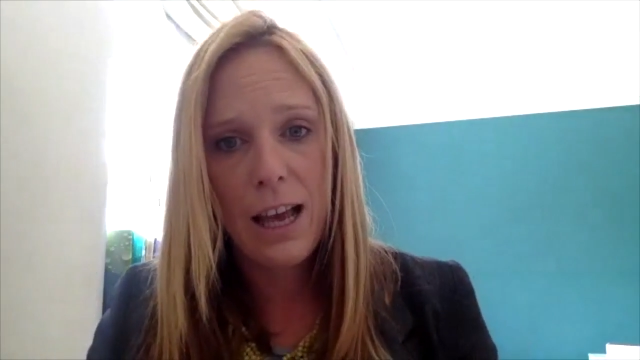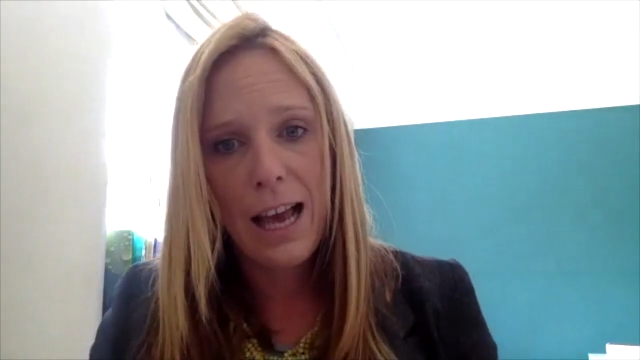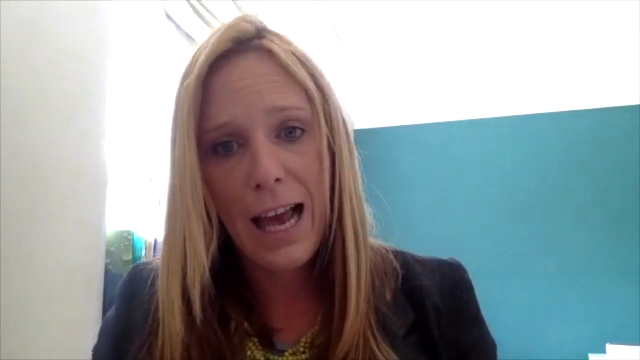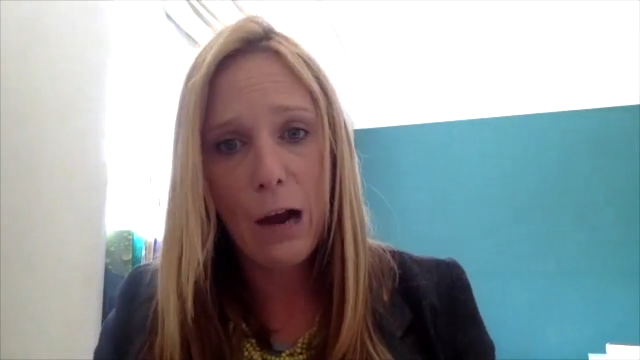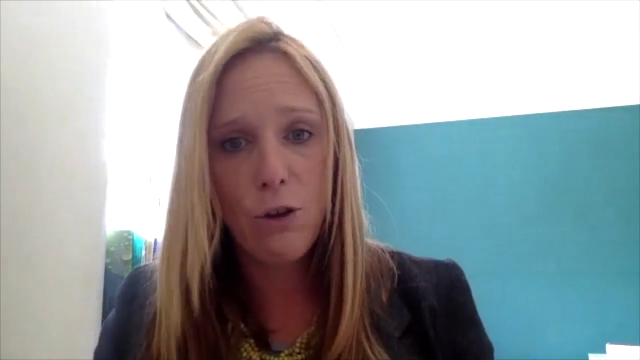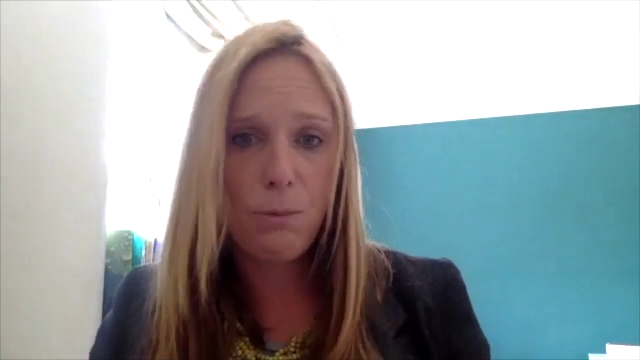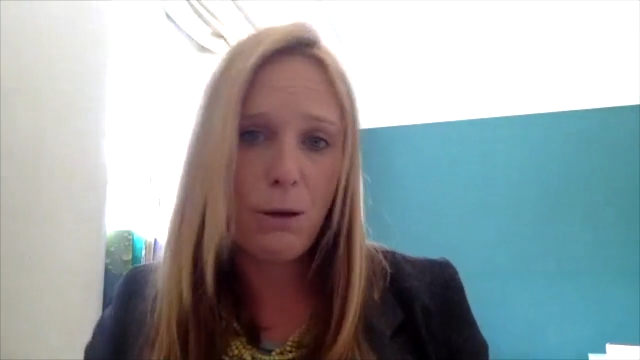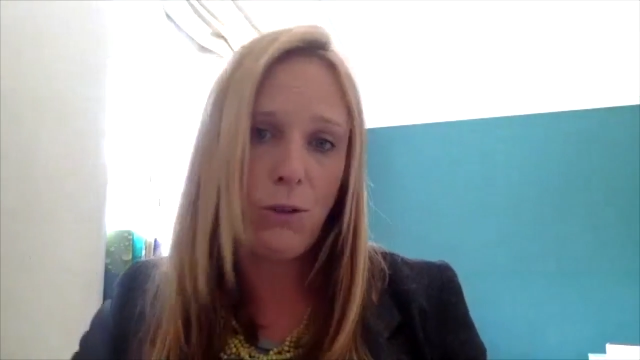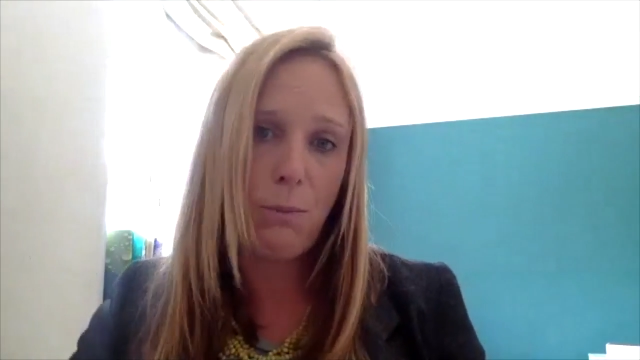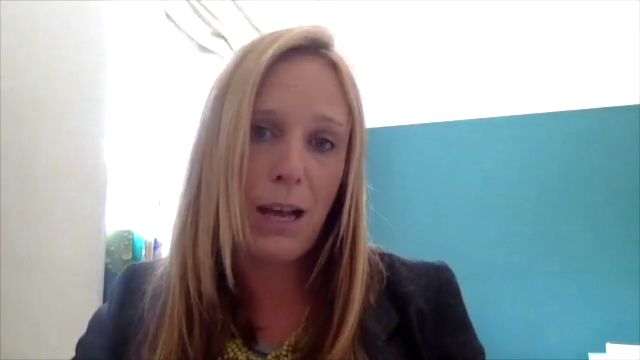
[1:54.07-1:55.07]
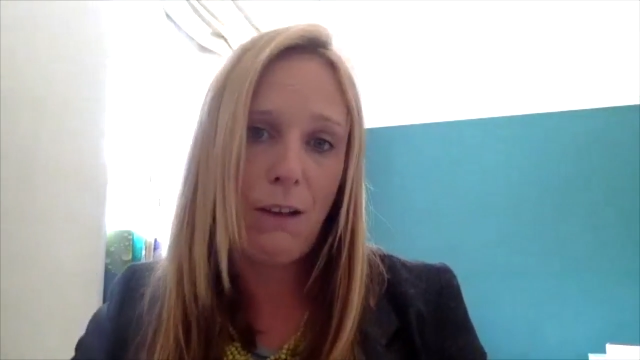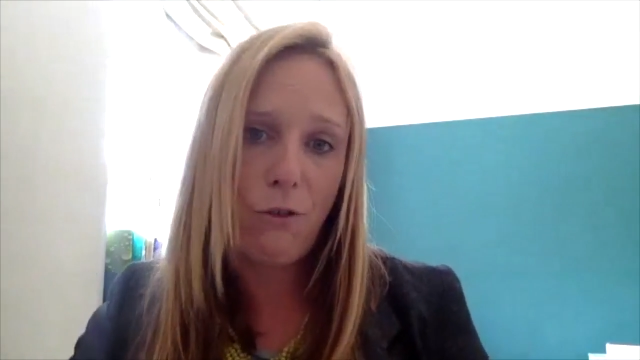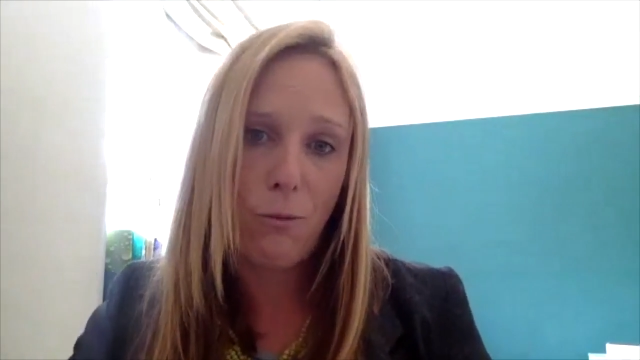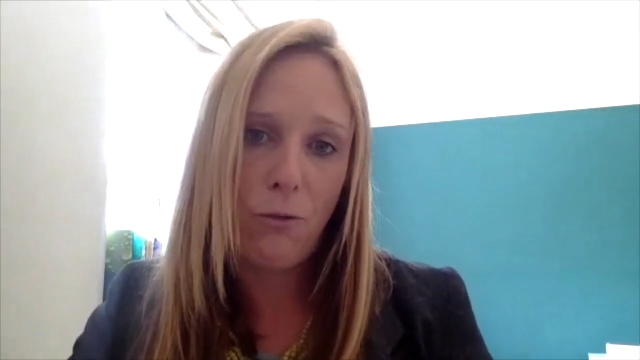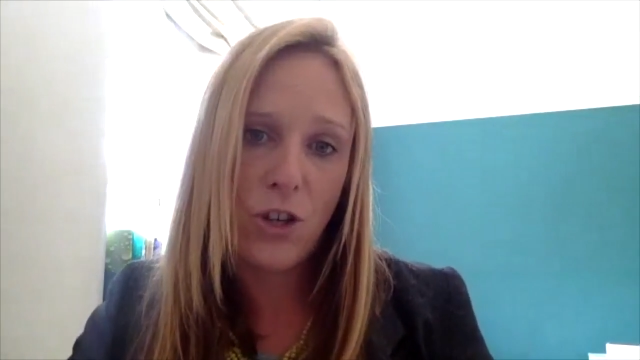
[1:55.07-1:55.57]
how you build the
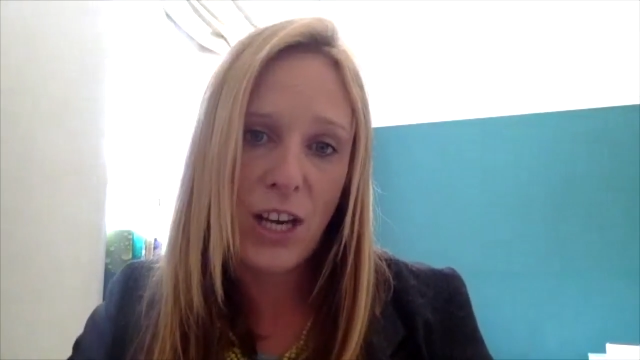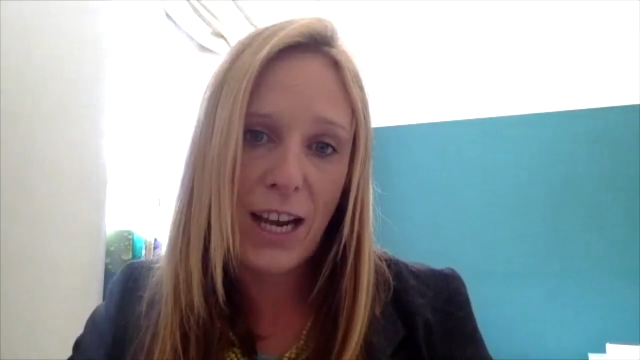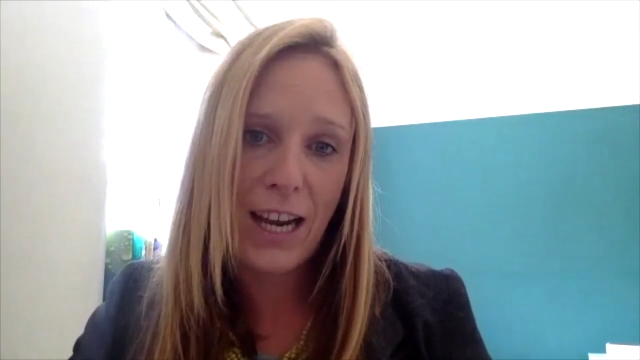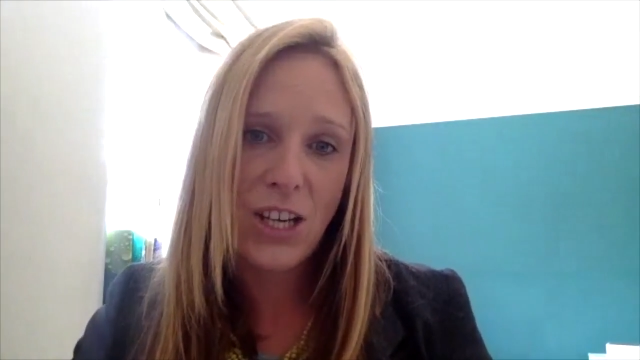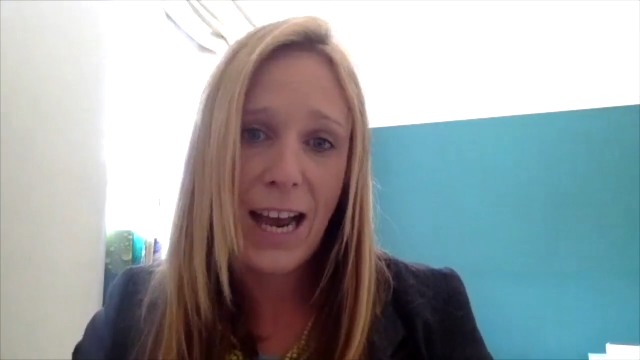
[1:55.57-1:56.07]
platform for change,